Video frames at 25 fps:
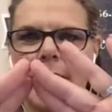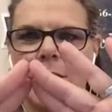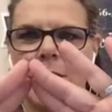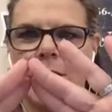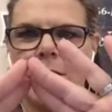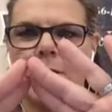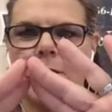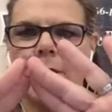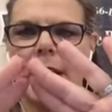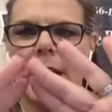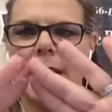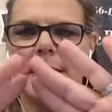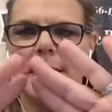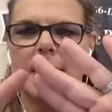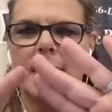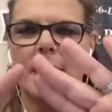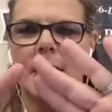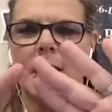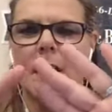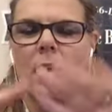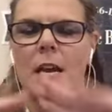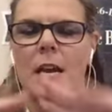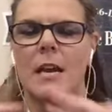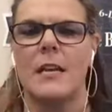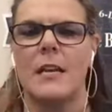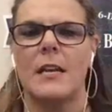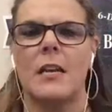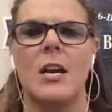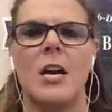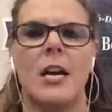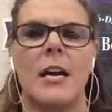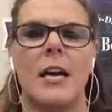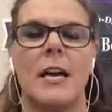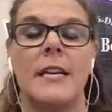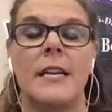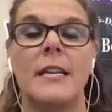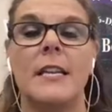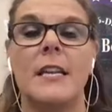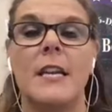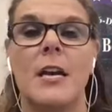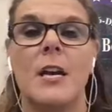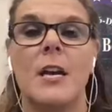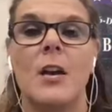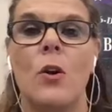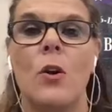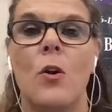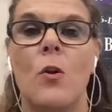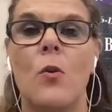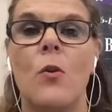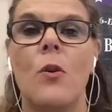your lexicon
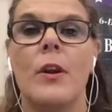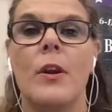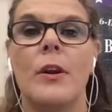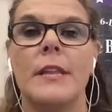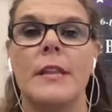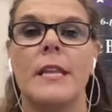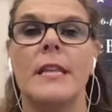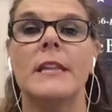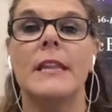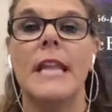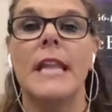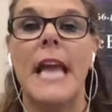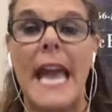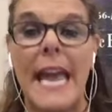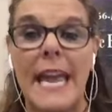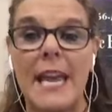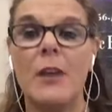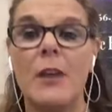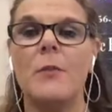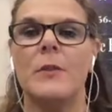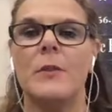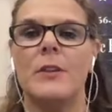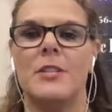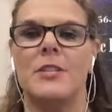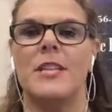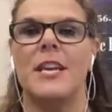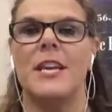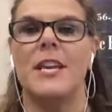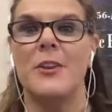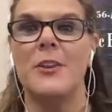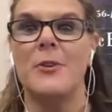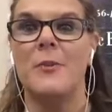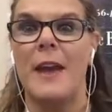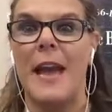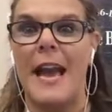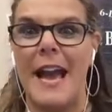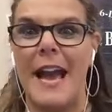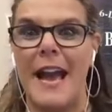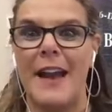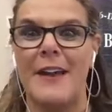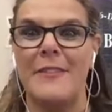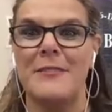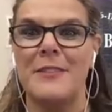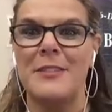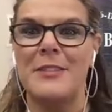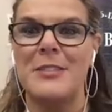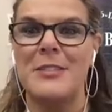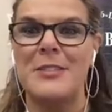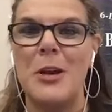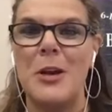or the language that you have.
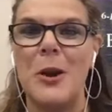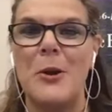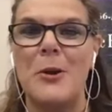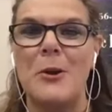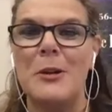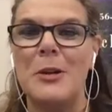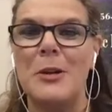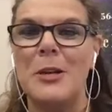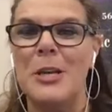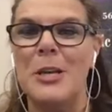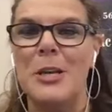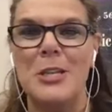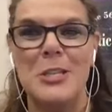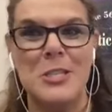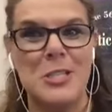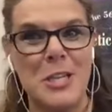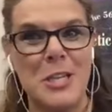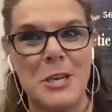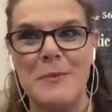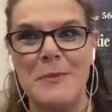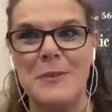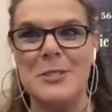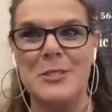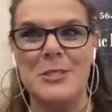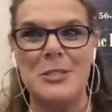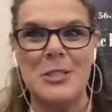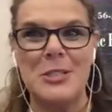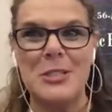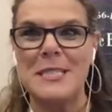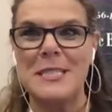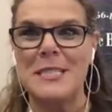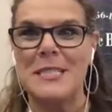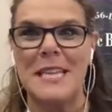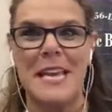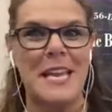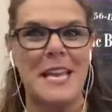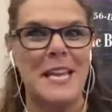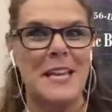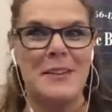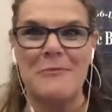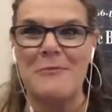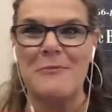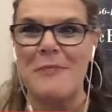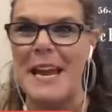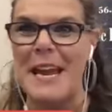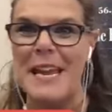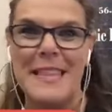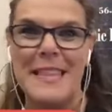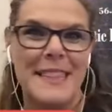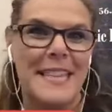And so she was just like
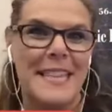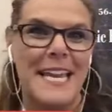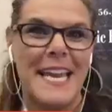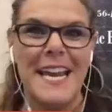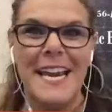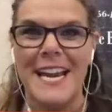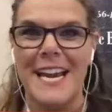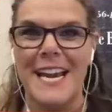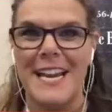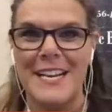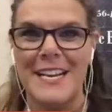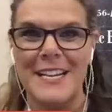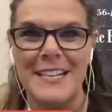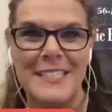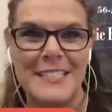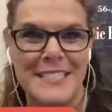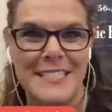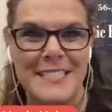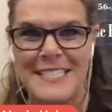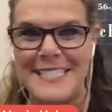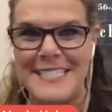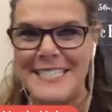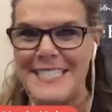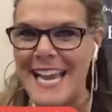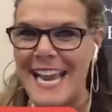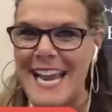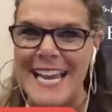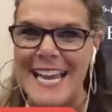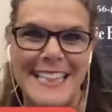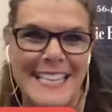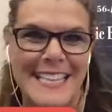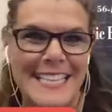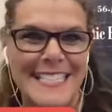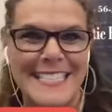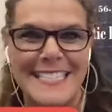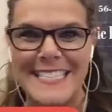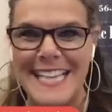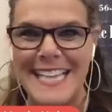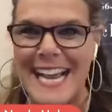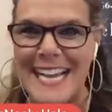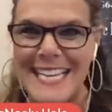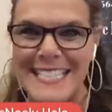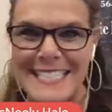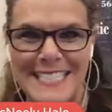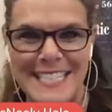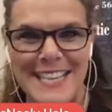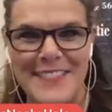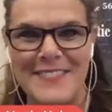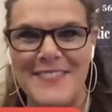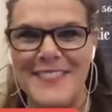right there saying the
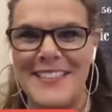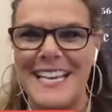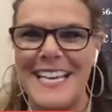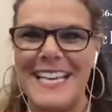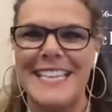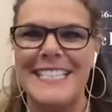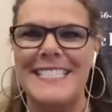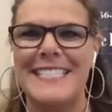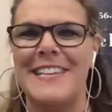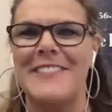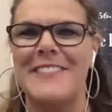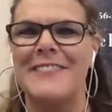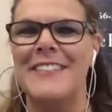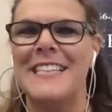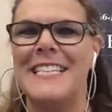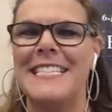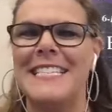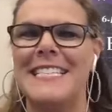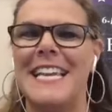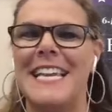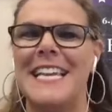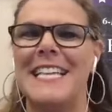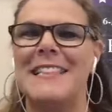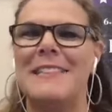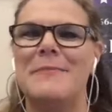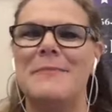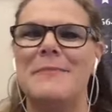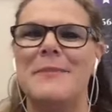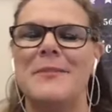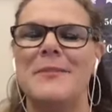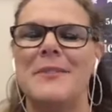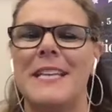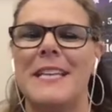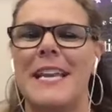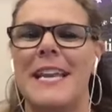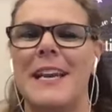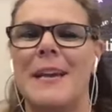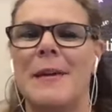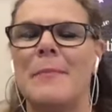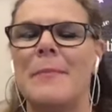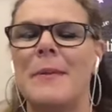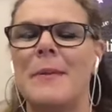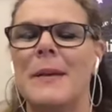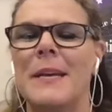exact same things that we say in the boot camp.